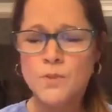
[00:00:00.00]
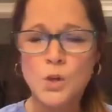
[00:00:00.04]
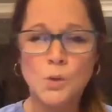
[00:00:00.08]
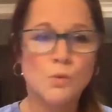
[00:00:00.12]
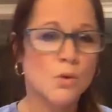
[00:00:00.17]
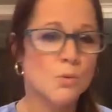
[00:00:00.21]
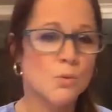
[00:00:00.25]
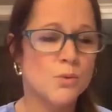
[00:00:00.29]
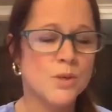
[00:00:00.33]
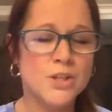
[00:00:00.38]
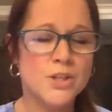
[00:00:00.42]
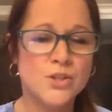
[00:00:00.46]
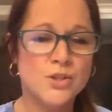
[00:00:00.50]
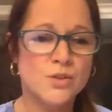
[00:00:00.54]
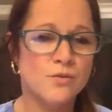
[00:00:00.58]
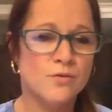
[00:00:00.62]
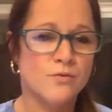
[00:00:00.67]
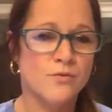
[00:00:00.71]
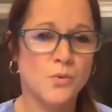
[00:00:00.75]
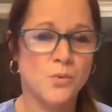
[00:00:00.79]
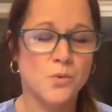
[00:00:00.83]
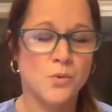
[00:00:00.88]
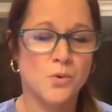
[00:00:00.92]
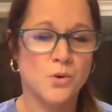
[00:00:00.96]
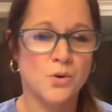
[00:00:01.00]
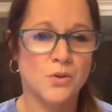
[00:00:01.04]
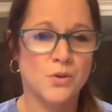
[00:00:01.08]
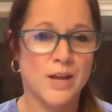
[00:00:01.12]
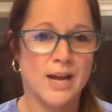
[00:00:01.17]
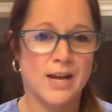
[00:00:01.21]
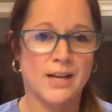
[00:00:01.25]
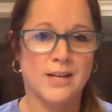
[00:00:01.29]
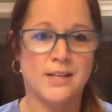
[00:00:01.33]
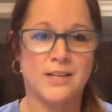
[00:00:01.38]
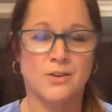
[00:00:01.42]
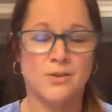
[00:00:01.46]
we're reaching for
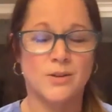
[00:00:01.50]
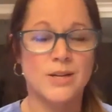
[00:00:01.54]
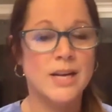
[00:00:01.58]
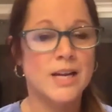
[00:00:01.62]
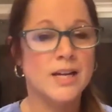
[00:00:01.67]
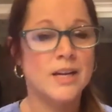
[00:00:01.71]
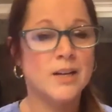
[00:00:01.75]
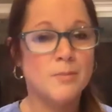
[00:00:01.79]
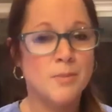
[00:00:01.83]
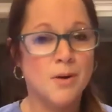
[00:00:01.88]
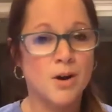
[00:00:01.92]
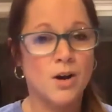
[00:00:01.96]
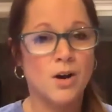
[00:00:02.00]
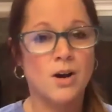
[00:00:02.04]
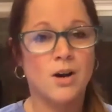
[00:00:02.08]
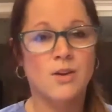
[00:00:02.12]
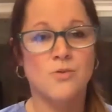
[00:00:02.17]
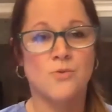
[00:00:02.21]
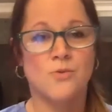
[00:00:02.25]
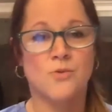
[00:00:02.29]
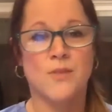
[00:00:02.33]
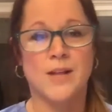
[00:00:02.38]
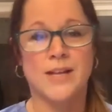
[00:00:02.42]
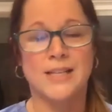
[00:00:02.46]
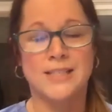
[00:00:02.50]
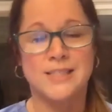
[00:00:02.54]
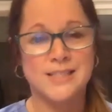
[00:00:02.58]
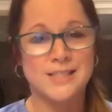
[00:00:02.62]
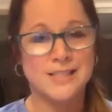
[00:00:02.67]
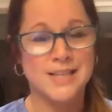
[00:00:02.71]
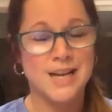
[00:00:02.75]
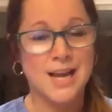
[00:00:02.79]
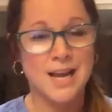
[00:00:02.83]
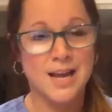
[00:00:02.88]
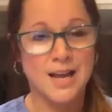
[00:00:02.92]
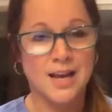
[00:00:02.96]
that, you know, candy bar or that
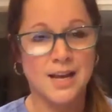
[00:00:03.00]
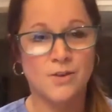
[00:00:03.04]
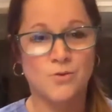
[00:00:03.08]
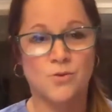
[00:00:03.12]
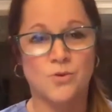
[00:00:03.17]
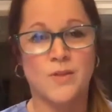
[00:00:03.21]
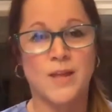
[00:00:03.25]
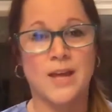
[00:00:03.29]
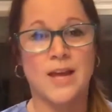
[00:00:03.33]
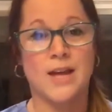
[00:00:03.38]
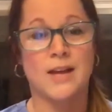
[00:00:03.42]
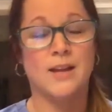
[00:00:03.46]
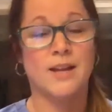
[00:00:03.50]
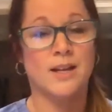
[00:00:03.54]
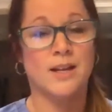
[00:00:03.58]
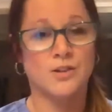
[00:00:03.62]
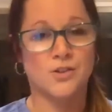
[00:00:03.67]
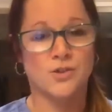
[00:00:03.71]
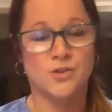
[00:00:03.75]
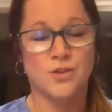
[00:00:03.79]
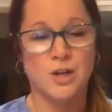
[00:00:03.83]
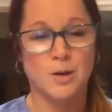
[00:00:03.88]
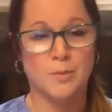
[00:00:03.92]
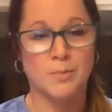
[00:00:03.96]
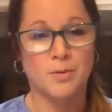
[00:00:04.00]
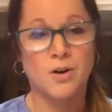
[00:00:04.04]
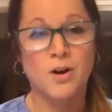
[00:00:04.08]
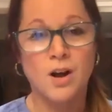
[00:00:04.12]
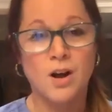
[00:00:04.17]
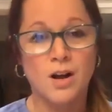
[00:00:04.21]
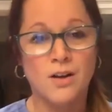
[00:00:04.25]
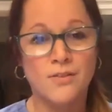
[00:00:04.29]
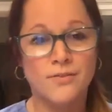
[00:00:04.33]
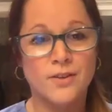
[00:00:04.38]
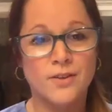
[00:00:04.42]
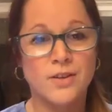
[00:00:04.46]
snack or that extra cup of
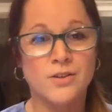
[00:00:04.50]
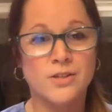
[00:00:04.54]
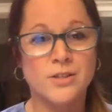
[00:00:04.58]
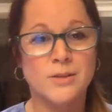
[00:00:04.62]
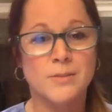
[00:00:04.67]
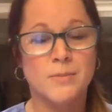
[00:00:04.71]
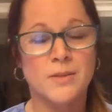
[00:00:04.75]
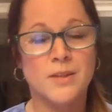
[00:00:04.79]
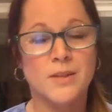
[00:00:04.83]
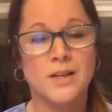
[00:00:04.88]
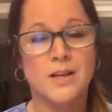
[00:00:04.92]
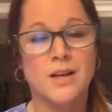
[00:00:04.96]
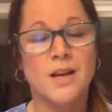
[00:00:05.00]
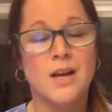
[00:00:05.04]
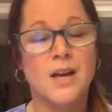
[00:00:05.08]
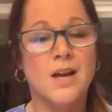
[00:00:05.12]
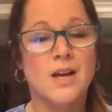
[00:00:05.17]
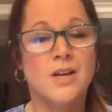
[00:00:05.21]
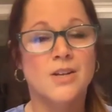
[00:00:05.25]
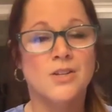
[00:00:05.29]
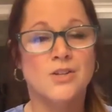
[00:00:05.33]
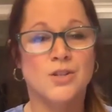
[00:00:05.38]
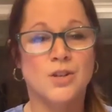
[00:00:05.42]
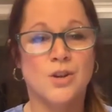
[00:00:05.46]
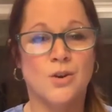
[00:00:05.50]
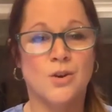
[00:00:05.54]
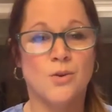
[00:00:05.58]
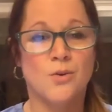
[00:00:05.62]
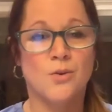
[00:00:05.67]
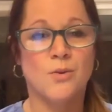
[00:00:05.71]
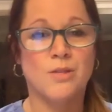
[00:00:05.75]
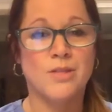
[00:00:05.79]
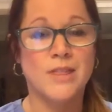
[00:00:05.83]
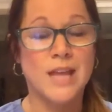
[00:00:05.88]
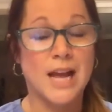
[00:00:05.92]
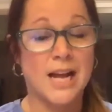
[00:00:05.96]
coffee or something.
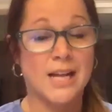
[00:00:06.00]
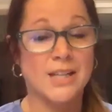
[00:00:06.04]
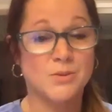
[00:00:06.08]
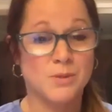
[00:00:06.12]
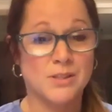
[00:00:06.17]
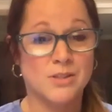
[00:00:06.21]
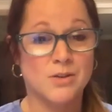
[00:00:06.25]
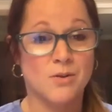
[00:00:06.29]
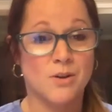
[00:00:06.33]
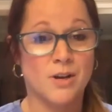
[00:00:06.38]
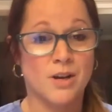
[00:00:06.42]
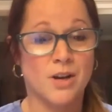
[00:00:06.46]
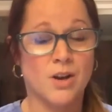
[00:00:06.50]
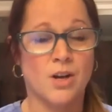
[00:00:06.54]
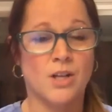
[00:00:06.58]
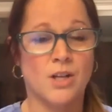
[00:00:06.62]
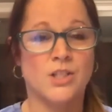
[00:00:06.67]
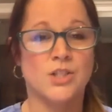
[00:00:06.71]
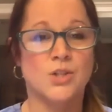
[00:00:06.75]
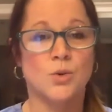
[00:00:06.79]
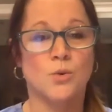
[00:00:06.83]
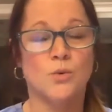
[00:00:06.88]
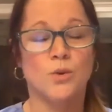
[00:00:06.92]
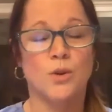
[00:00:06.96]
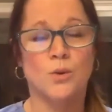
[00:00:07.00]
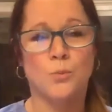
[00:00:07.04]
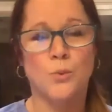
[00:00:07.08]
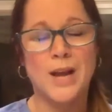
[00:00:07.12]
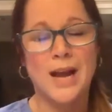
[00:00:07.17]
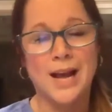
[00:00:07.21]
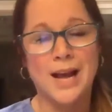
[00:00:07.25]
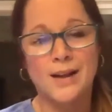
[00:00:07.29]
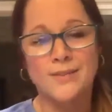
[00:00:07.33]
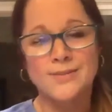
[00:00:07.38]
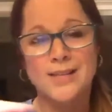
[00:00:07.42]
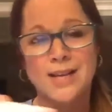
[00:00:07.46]
So that's what's going on. So we
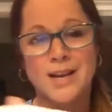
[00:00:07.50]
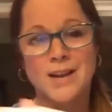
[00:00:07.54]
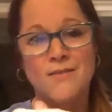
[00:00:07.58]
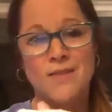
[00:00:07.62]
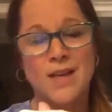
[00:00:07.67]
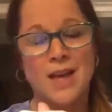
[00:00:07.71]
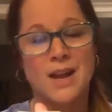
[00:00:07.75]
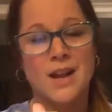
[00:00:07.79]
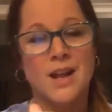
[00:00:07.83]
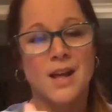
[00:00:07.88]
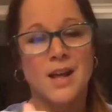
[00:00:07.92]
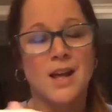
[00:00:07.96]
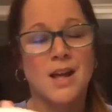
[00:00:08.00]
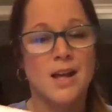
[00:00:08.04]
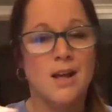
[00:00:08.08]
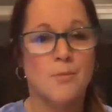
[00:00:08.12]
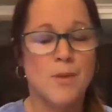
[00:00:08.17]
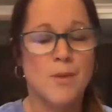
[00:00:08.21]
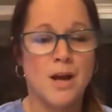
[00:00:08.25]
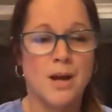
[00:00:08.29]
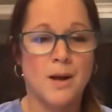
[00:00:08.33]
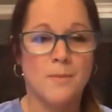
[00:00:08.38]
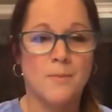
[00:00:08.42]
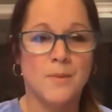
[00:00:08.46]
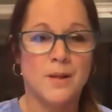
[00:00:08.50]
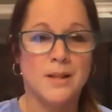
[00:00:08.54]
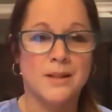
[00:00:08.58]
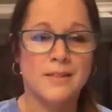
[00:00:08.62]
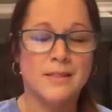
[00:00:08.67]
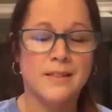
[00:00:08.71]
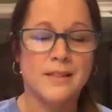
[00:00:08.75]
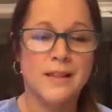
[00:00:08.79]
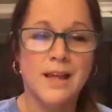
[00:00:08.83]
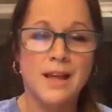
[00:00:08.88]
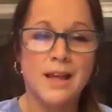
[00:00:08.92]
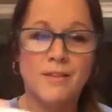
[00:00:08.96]
have to have that
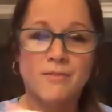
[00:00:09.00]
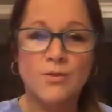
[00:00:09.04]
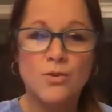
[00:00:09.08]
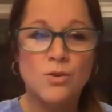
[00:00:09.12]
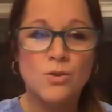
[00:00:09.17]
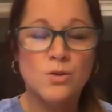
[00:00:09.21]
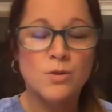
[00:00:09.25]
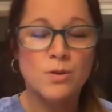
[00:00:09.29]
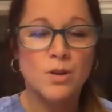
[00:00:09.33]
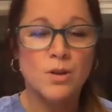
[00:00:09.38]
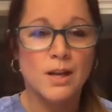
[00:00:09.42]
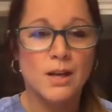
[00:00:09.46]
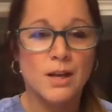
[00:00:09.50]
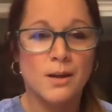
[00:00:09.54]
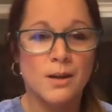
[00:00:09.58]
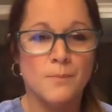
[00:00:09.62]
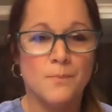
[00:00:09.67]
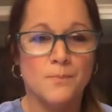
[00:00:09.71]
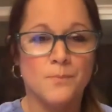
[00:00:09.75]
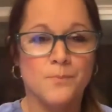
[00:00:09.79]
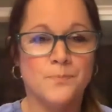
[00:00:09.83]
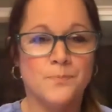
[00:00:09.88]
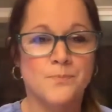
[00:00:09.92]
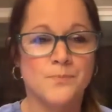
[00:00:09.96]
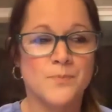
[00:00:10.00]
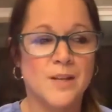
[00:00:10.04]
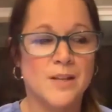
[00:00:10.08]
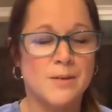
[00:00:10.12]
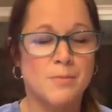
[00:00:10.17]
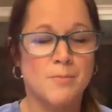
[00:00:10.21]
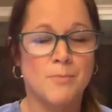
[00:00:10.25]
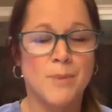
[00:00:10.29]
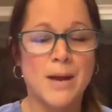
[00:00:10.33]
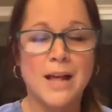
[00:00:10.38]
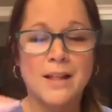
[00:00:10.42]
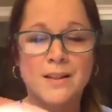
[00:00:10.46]
level, the
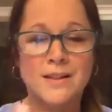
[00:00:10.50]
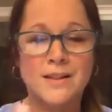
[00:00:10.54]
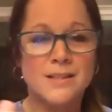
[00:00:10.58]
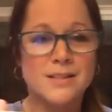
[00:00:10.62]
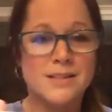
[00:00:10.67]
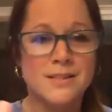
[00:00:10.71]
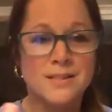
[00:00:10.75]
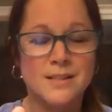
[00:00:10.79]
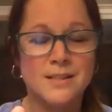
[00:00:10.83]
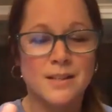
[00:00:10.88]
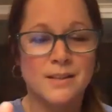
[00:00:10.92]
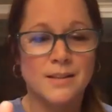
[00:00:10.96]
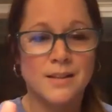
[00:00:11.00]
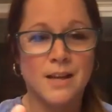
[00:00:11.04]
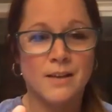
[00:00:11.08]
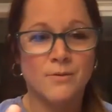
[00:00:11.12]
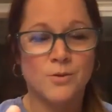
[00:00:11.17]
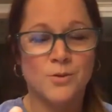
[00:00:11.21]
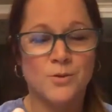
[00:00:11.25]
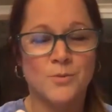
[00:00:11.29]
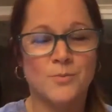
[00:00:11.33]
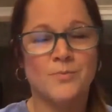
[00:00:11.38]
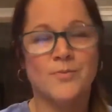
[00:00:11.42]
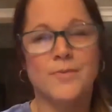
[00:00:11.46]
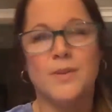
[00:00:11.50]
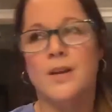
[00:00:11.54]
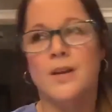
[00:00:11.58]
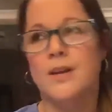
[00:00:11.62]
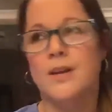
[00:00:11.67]
balance level,